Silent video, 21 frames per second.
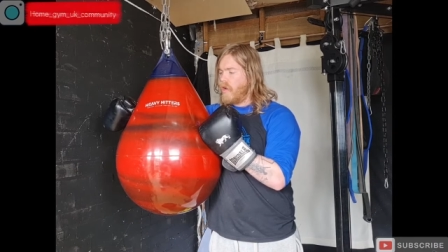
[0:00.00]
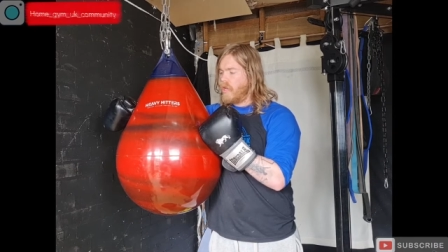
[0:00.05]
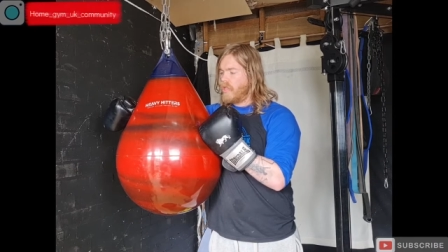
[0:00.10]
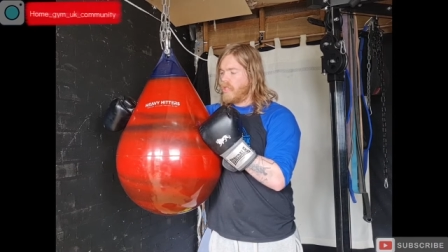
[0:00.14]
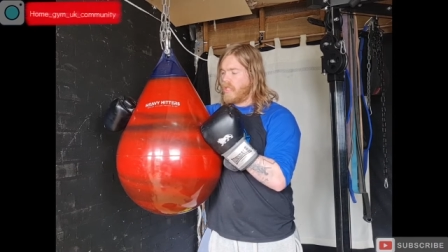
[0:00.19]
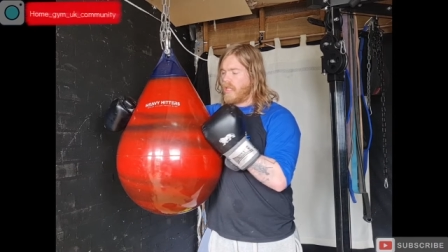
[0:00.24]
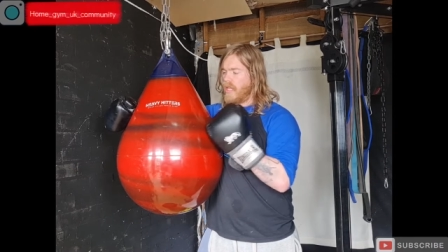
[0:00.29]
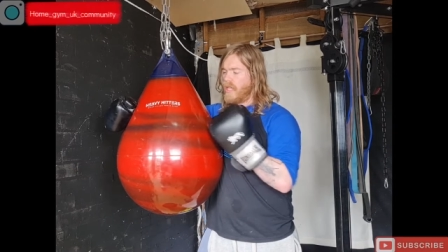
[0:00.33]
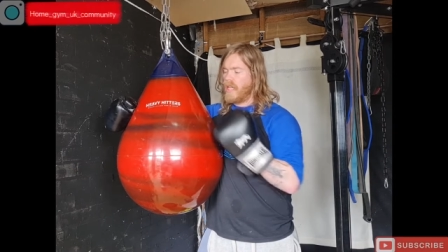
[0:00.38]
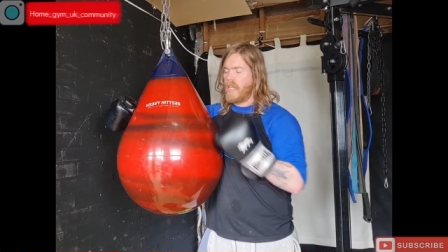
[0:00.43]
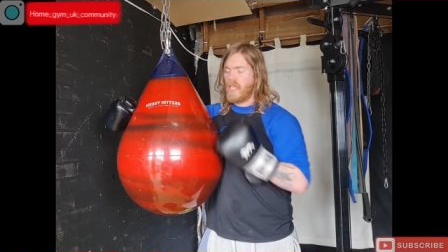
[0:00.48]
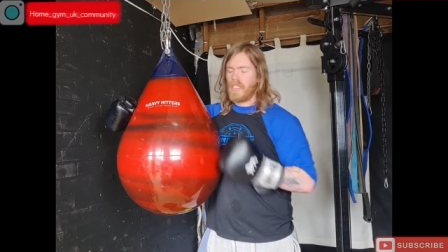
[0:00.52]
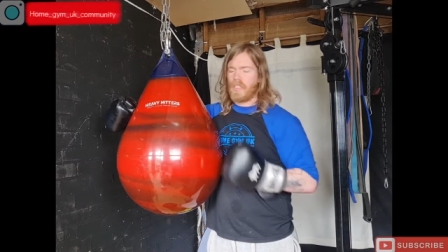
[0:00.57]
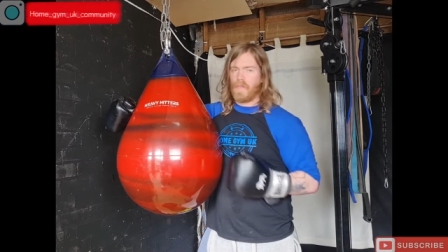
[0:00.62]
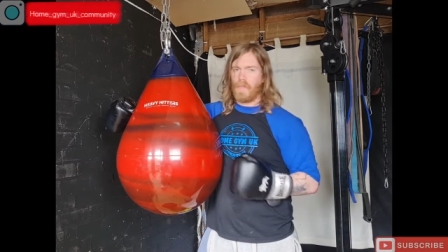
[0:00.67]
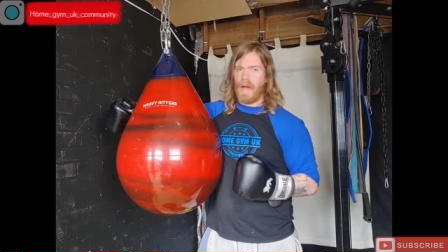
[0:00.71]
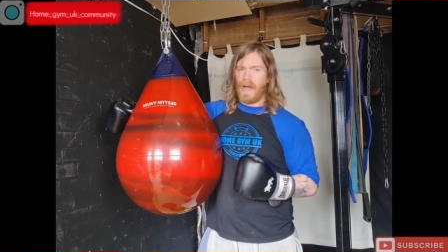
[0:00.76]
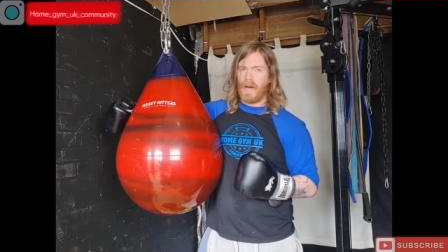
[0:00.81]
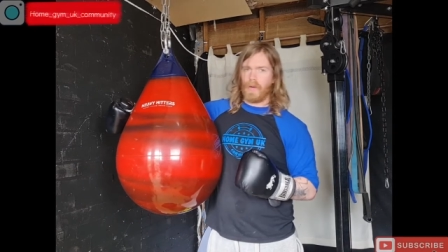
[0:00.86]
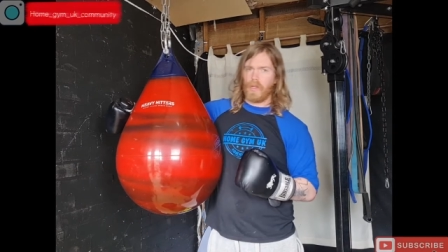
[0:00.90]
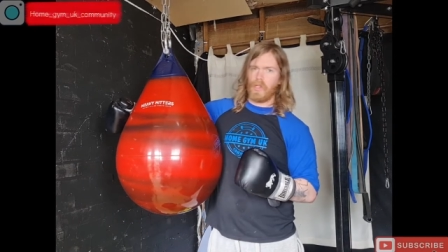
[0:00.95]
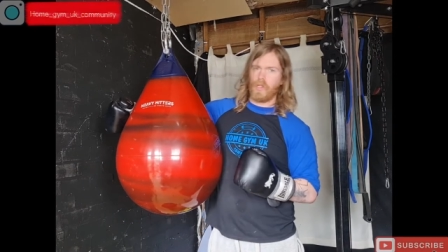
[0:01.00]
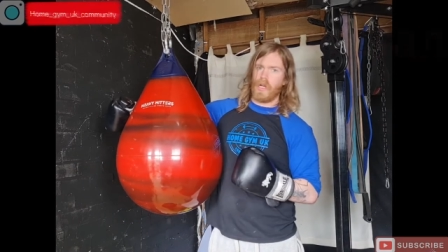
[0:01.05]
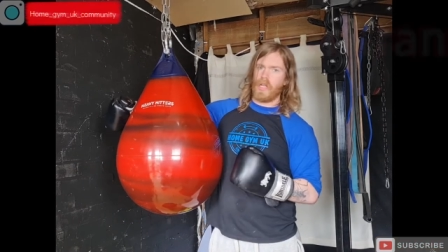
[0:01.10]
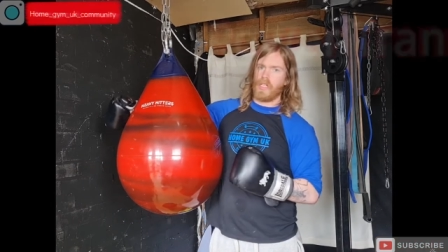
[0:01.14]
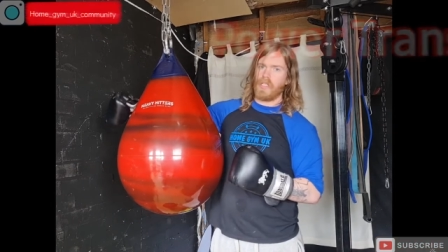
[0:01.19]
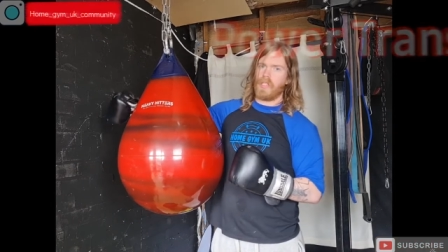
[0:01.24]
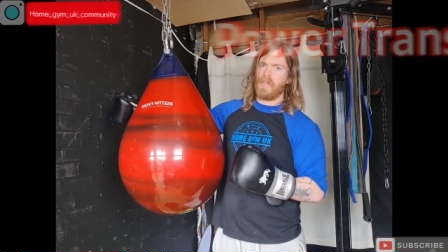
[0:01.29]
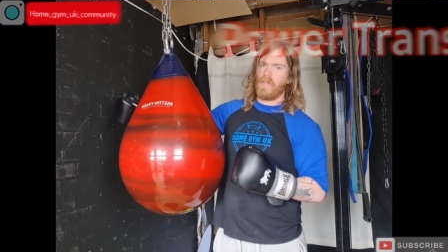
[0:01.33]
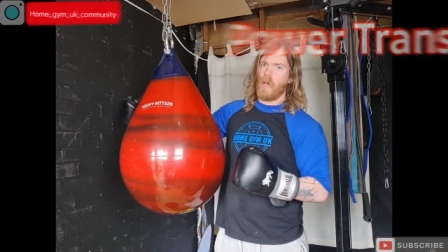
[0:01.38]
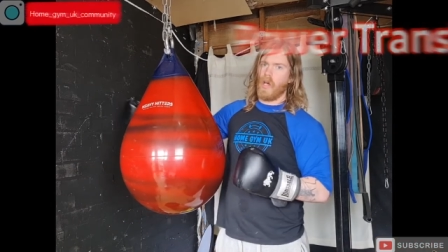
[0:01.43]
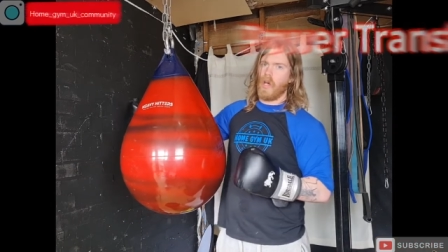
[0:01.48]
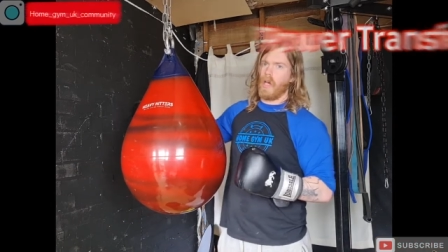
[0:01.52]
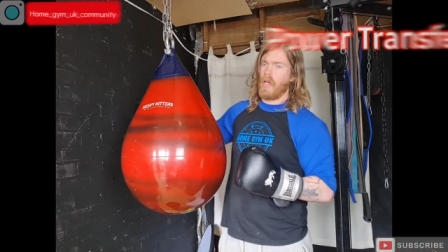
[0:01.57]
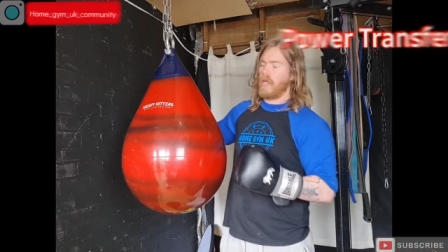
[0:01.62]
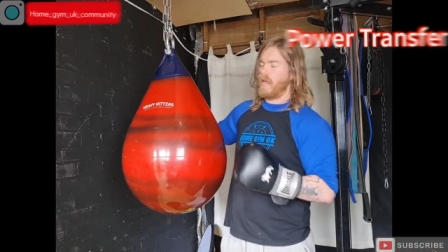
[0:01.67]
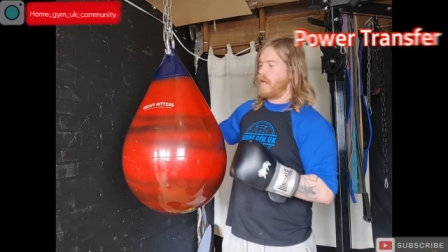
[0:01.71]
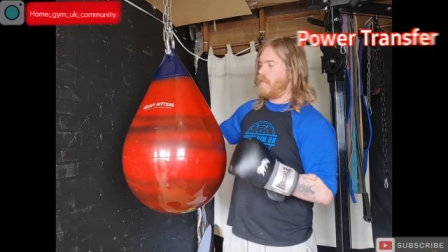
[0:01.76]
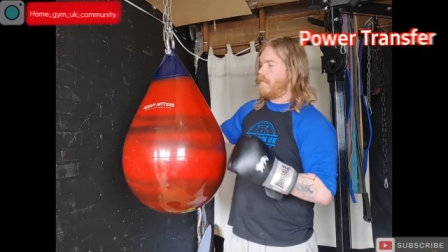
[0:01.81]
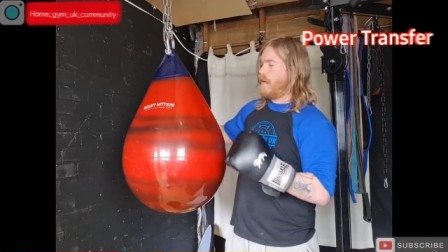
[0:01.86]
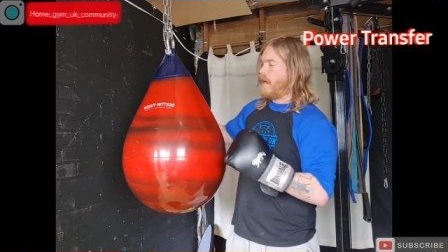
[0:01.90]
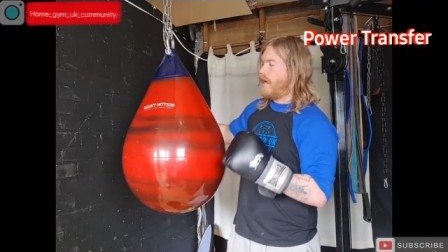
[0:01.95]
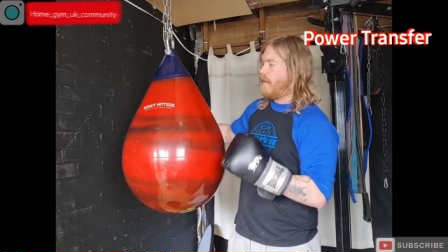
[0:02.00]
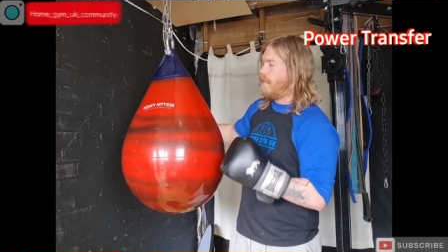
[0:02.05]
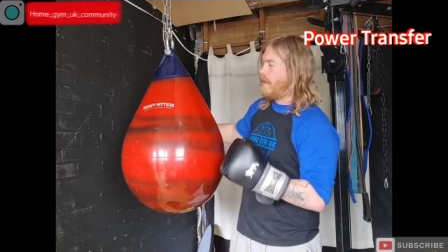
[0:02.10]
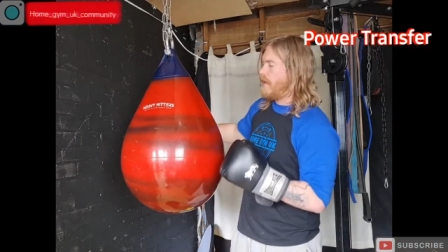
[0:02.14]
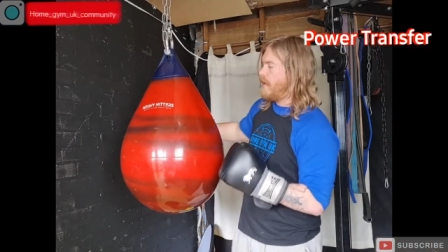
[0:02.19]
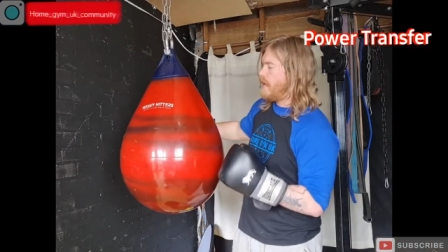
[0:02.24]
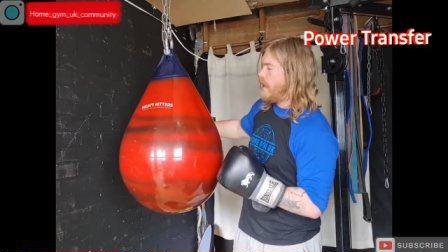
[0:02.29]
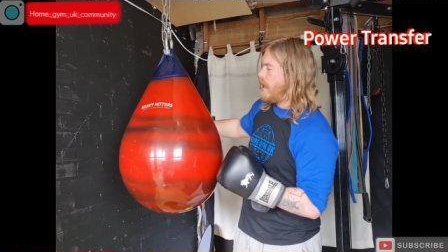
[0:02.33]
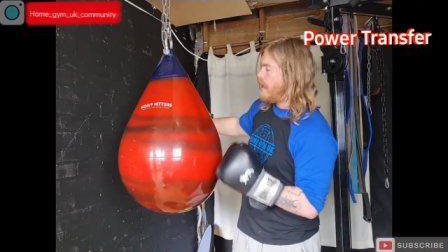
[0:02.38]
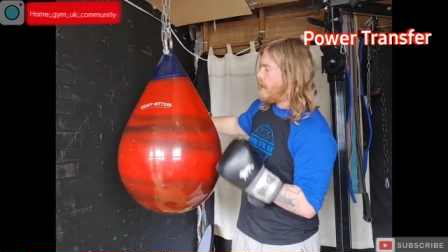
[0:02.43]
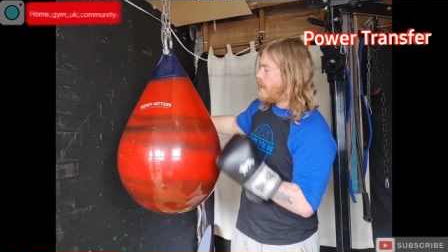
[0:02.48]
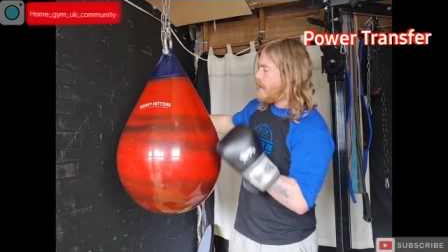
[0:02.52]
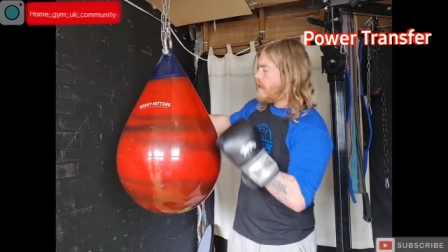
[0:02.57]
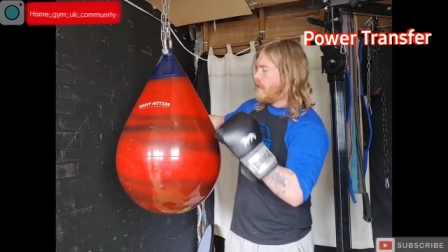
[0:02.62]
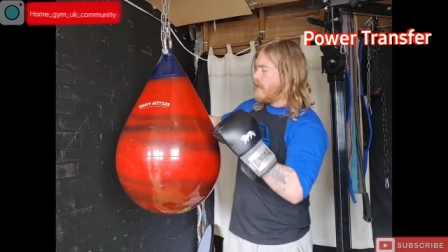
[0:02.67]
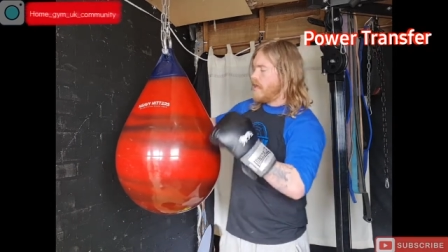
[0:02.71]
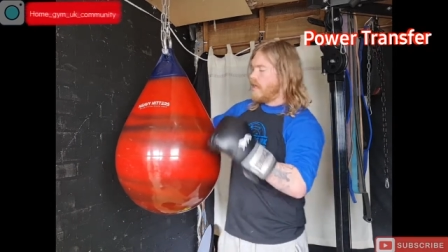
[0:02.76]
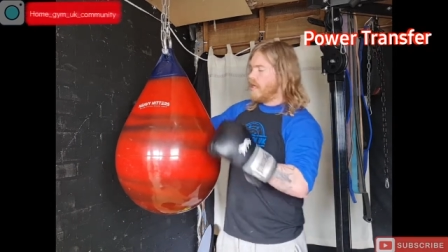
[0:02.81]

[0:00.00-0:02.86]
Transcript: firstly, it's the power transfer, in my opinion.